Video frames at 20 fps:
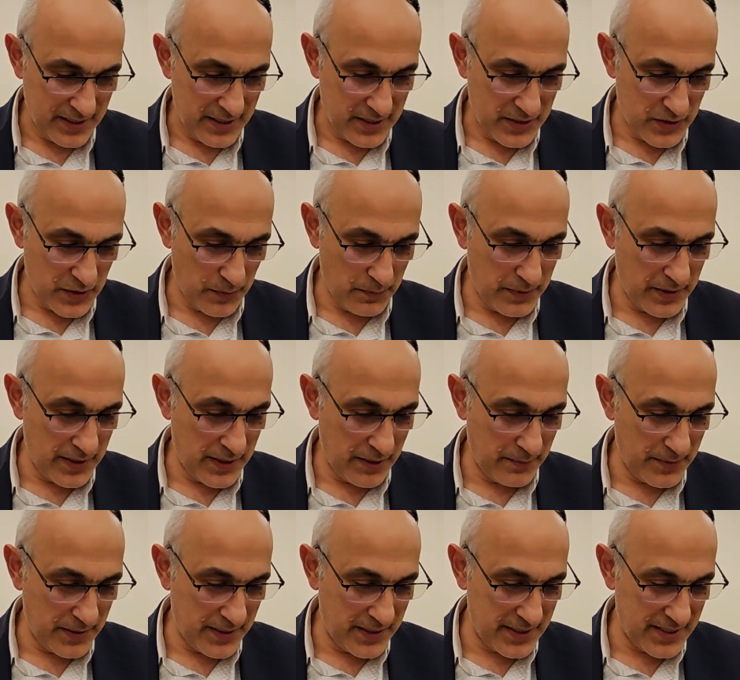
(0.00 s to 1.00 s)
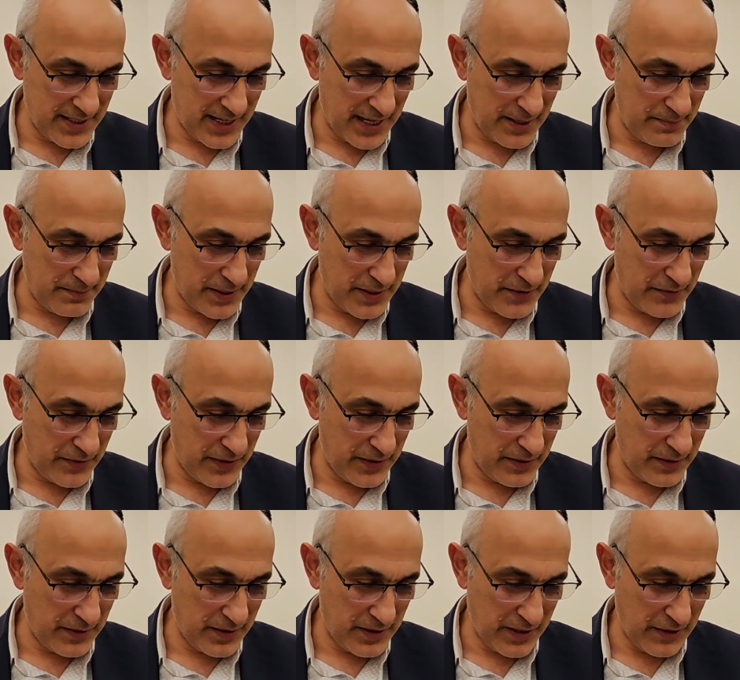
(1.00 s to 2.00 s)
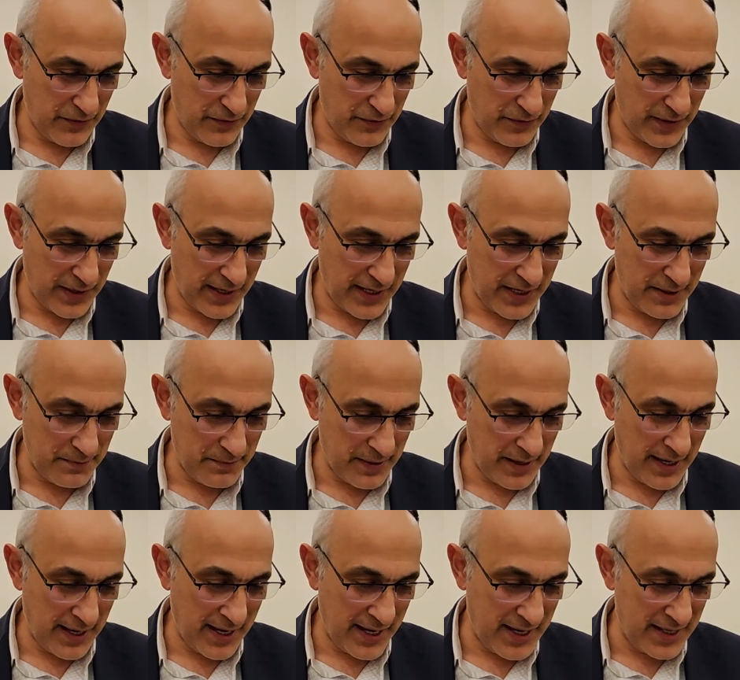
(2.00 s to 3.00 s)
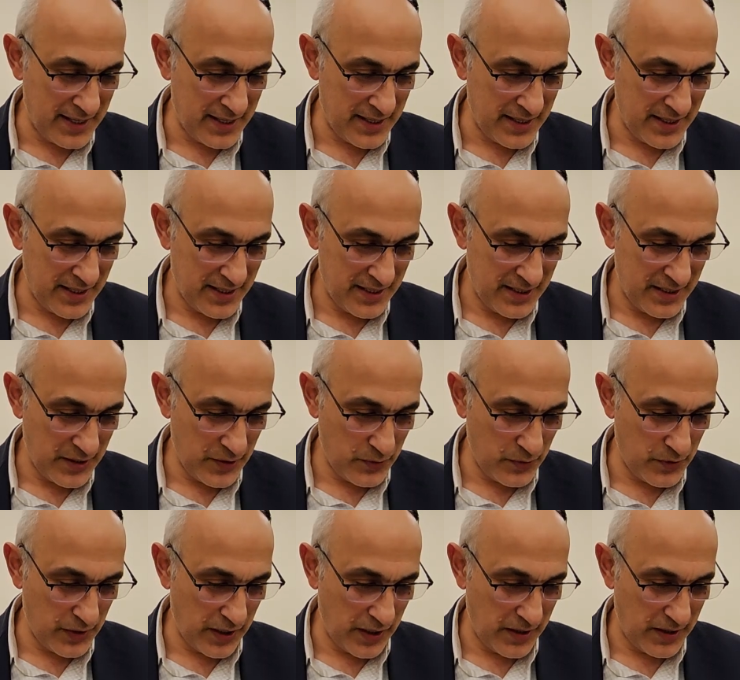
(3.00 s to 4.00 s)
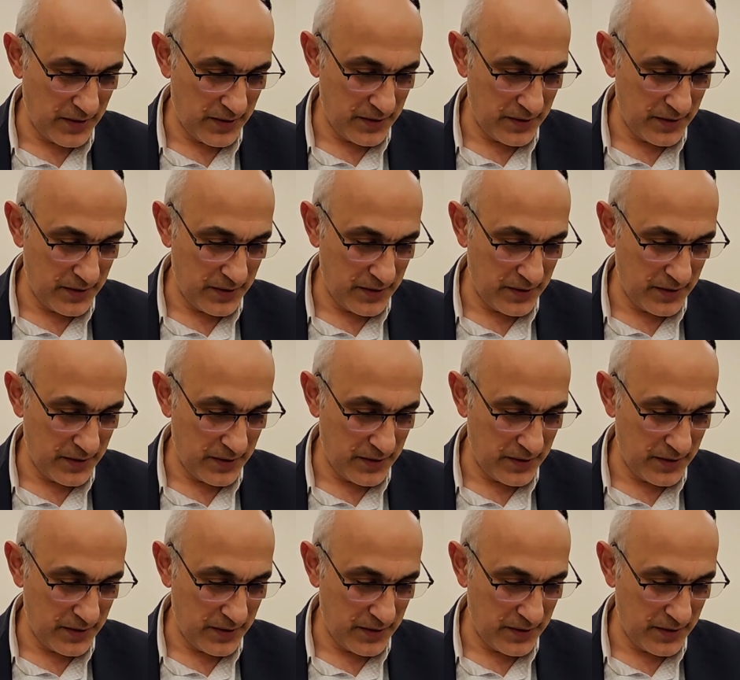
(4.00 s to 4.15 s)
So Binyamin is right between Ephraim and Yehuda.